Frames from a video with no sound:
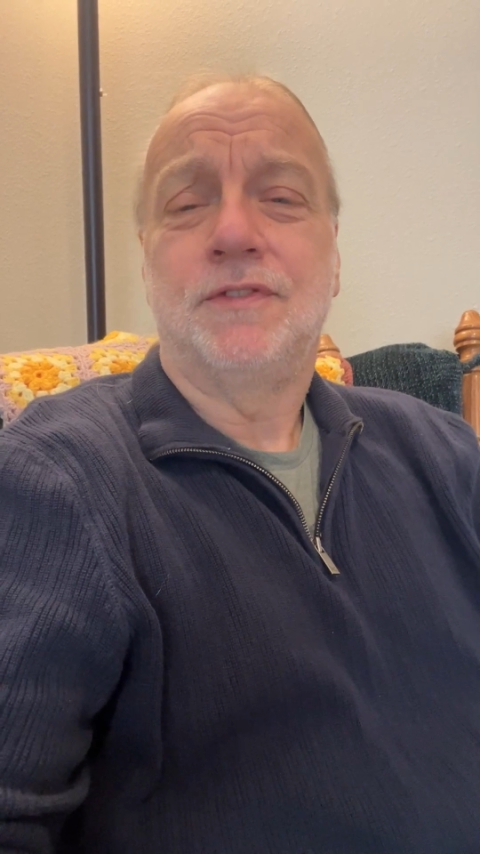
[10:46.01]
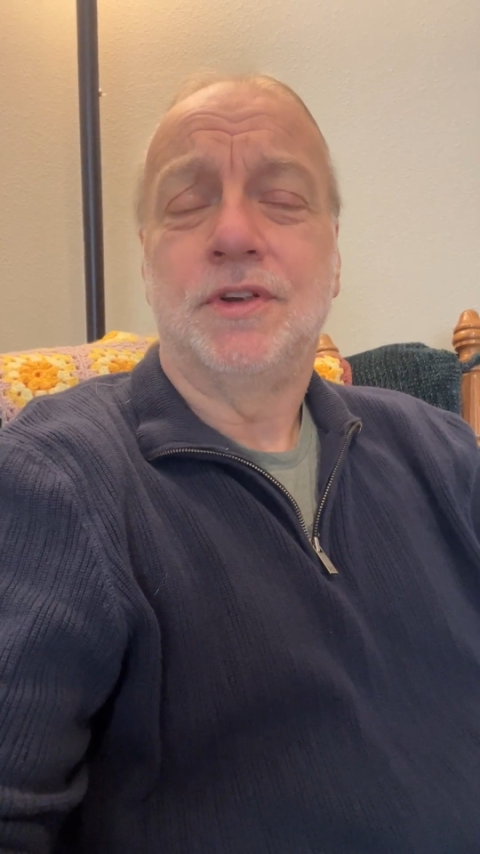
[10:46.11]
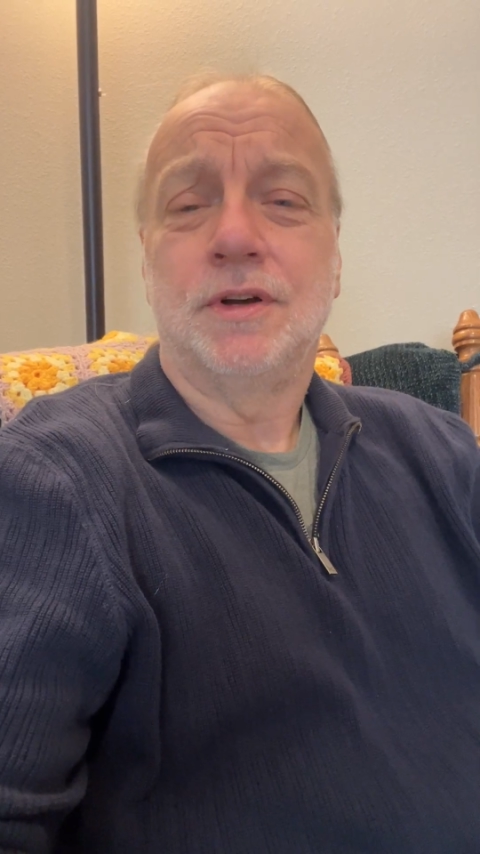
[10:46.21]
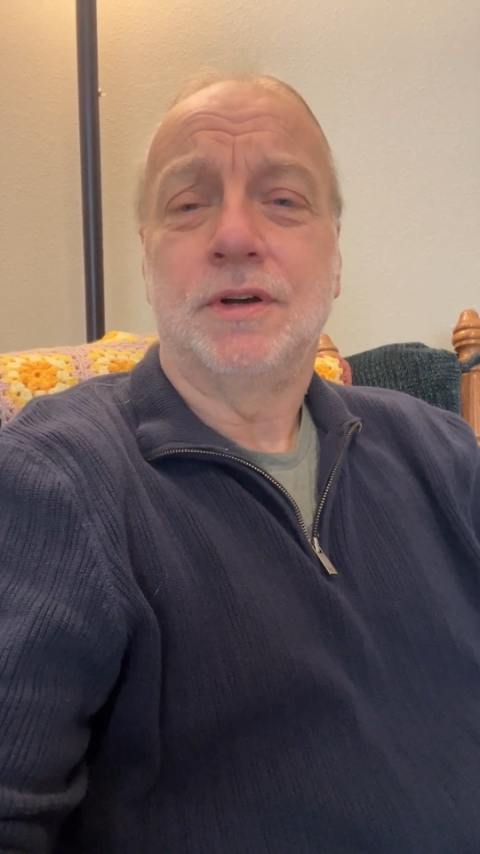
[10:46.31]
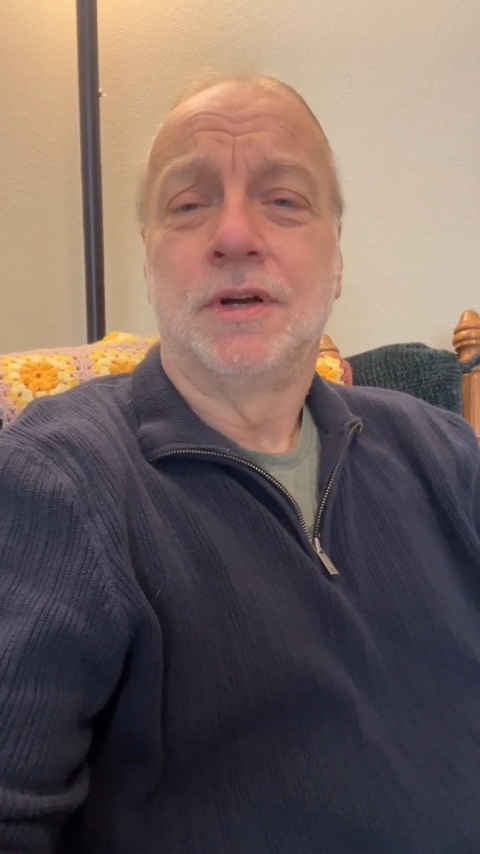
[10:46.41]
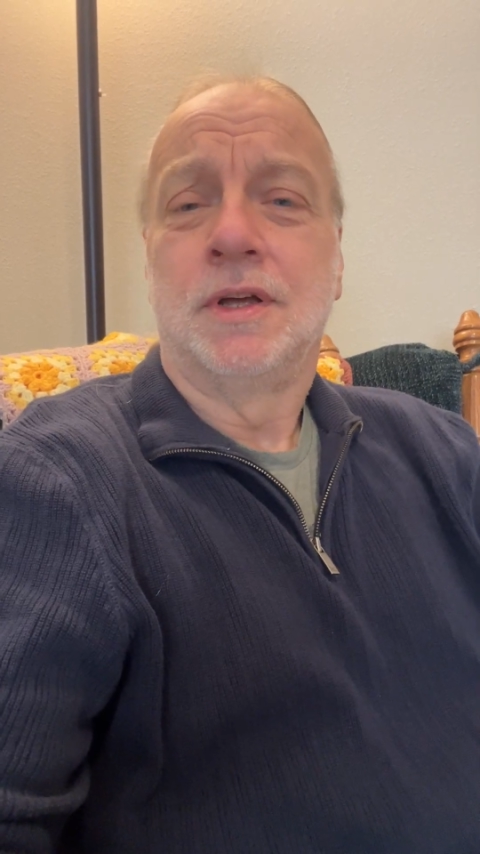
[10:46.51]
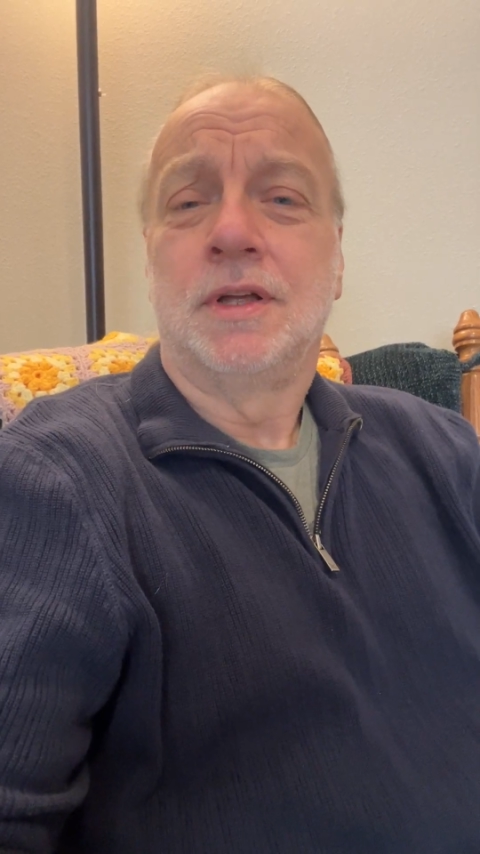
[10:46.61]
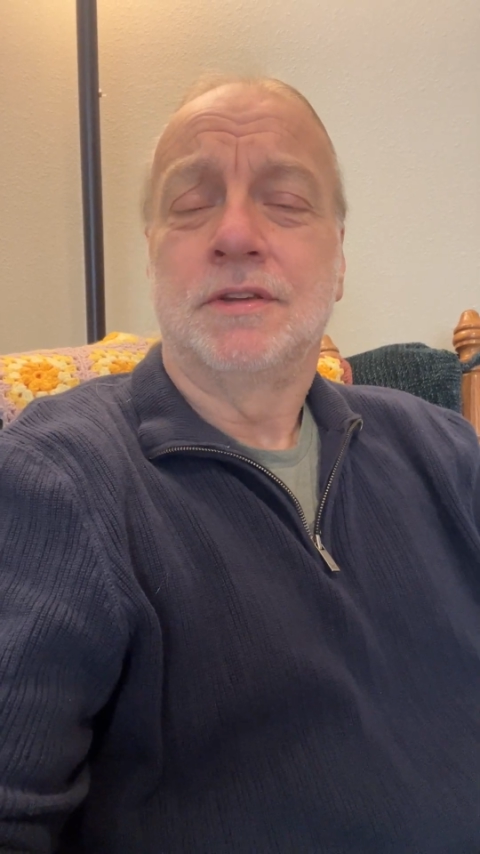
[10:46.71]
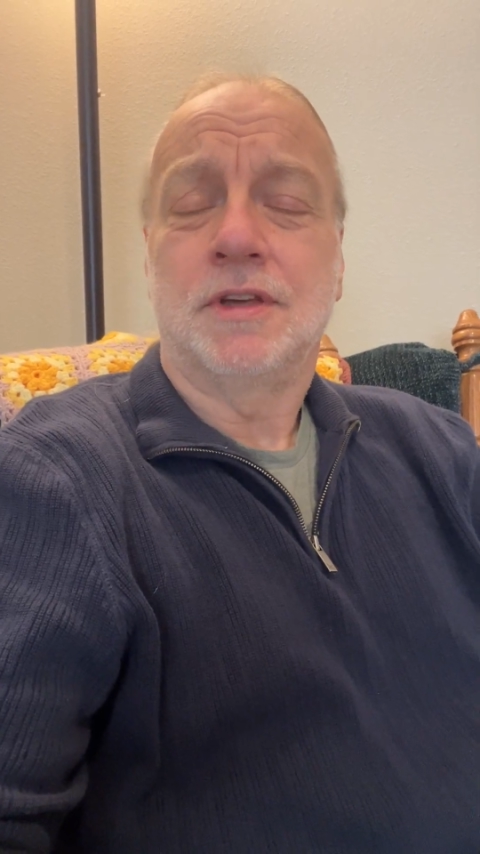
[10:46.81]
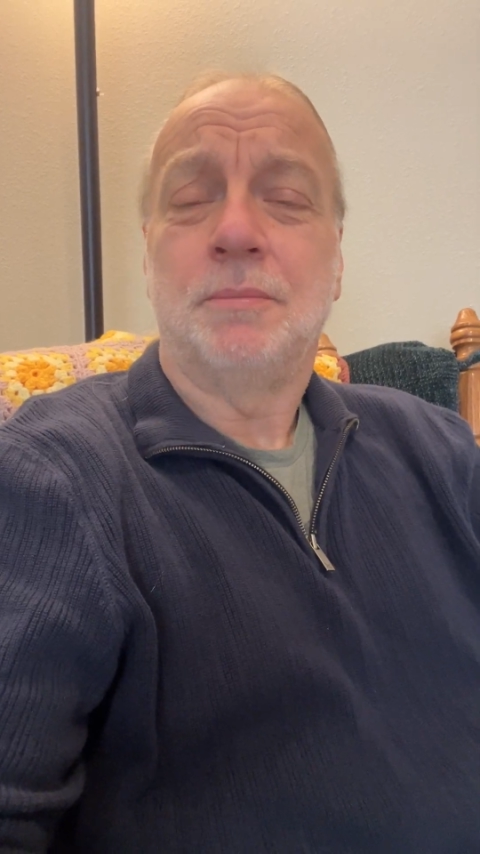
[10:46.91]
If you're
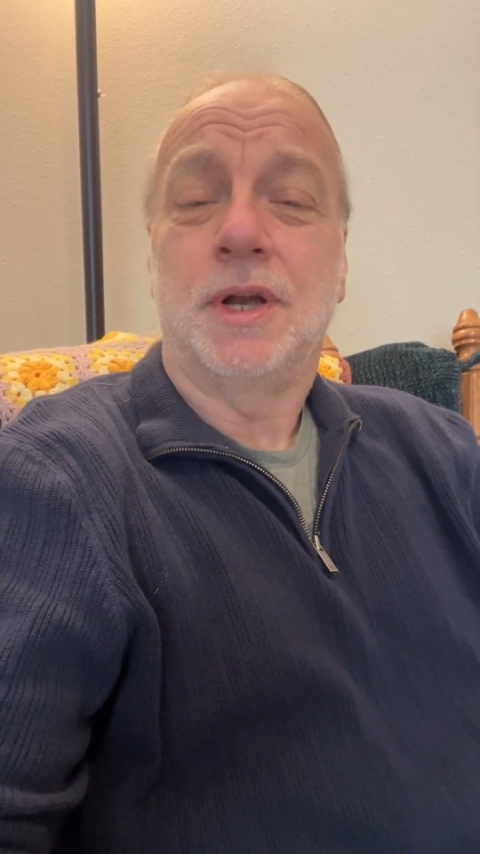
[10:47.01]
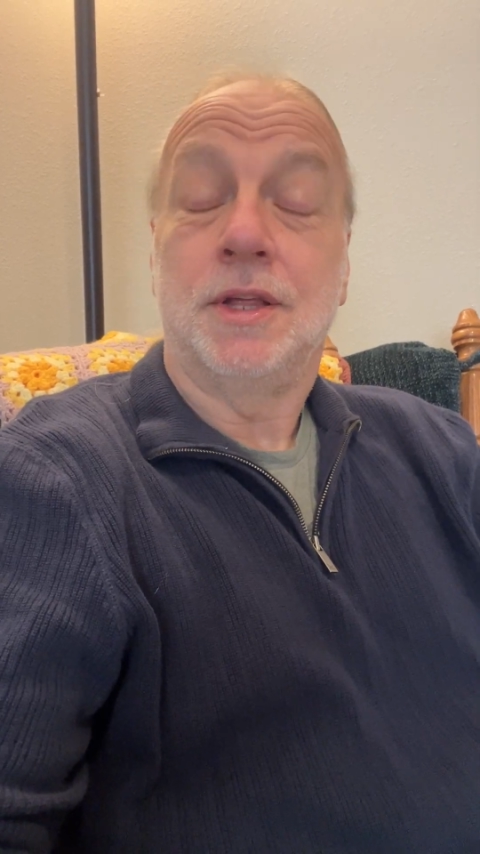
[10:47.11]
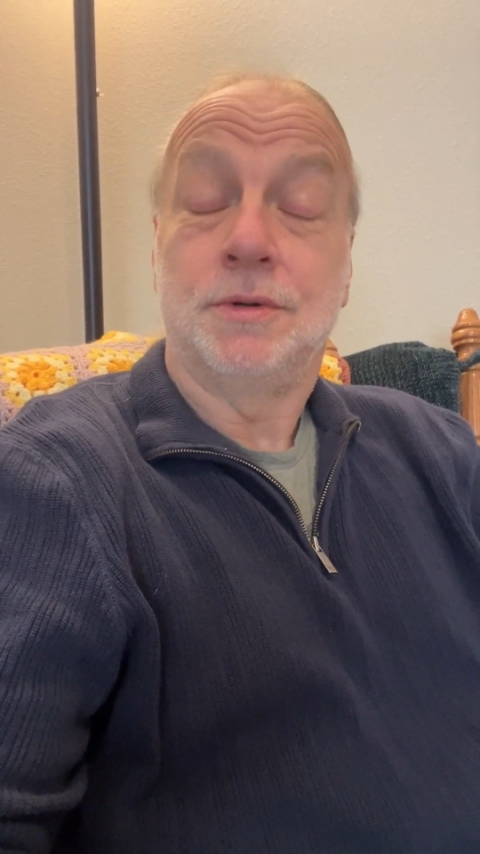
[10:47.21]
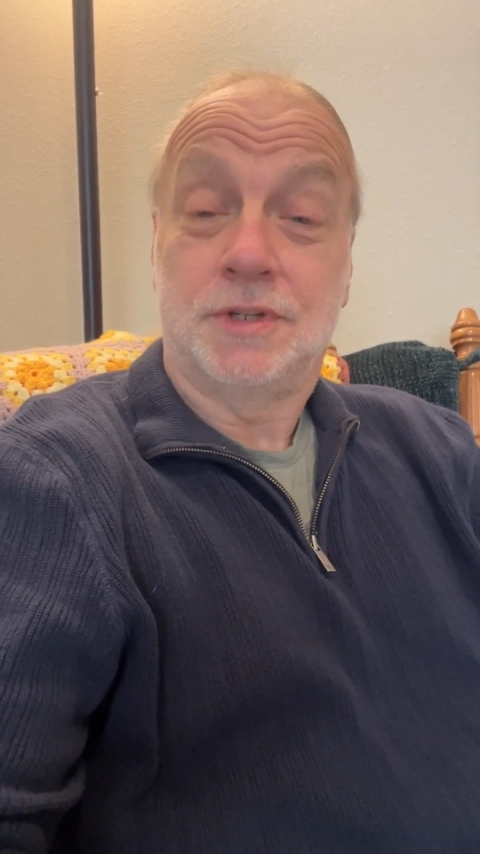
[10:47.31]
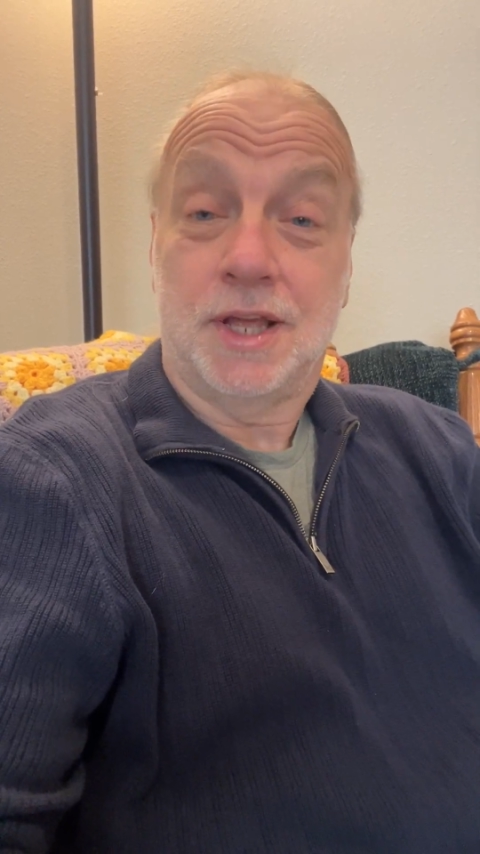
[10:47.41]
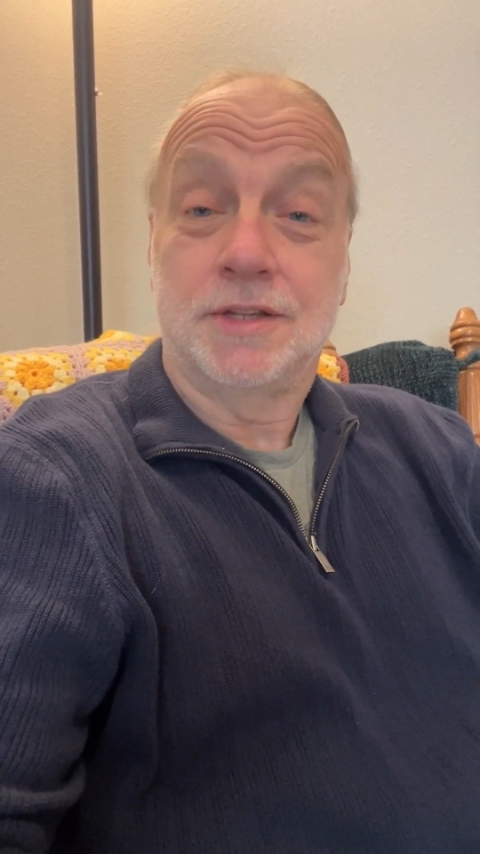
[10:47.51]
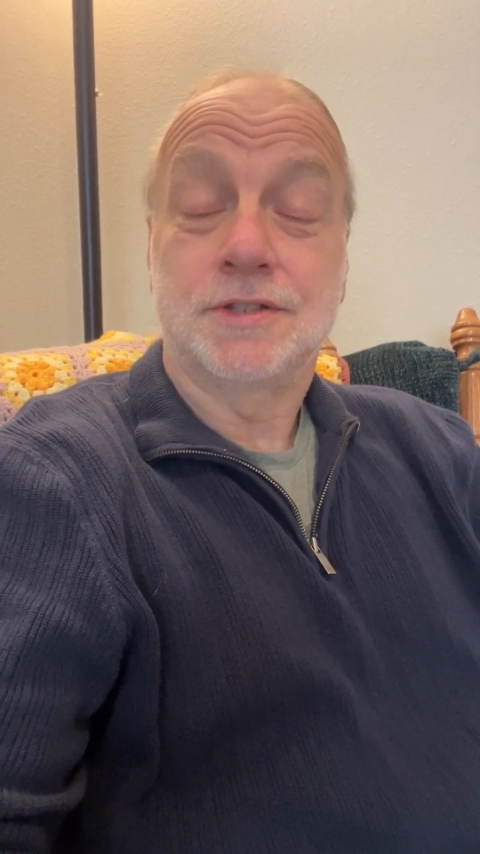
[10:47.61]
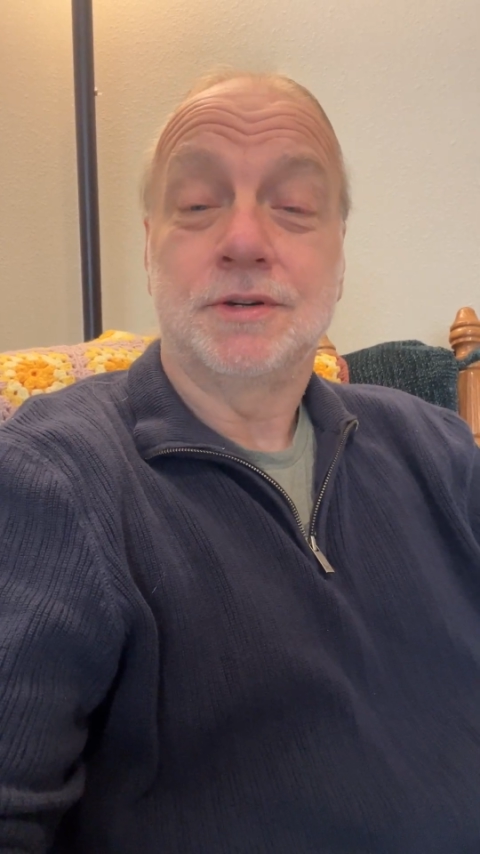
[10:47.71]
somebody who tends